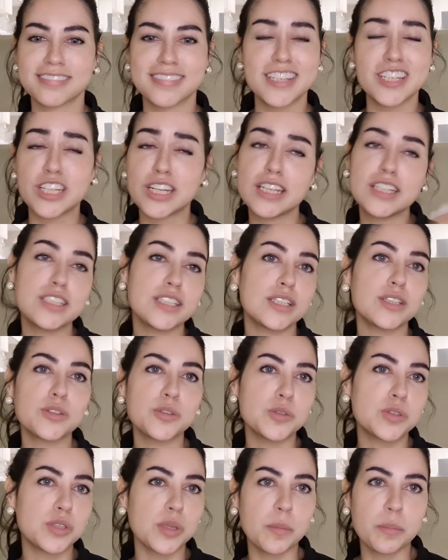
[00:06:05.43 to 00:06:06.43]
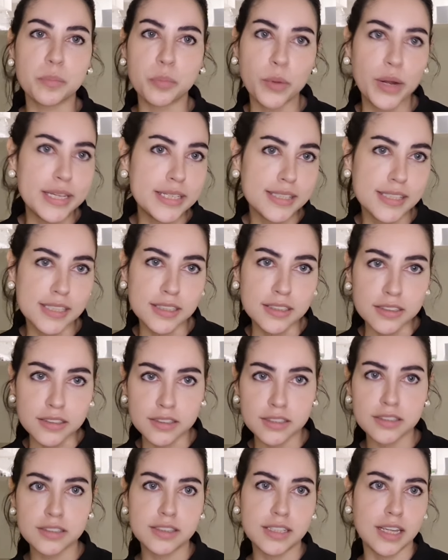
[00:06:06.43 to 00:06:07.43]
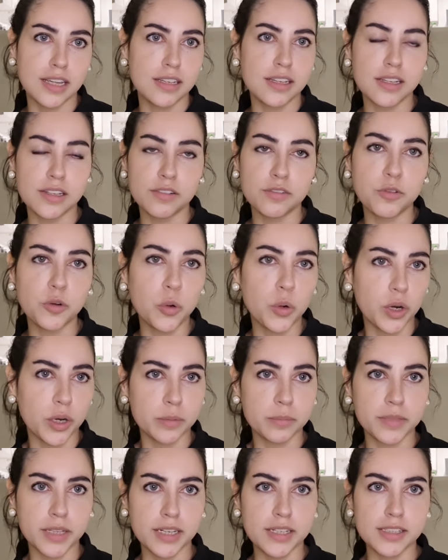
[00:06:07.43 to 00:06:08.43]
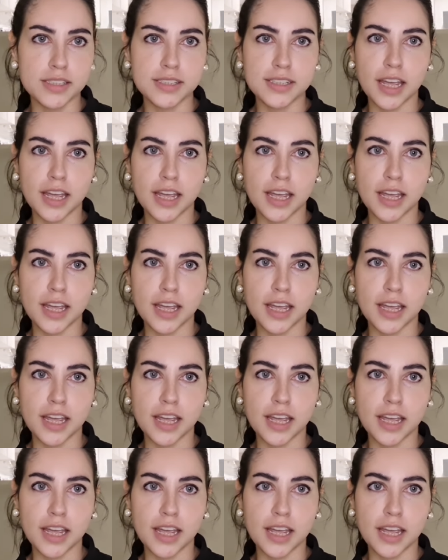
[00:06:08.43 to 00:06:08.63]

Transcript: changing to some present form that is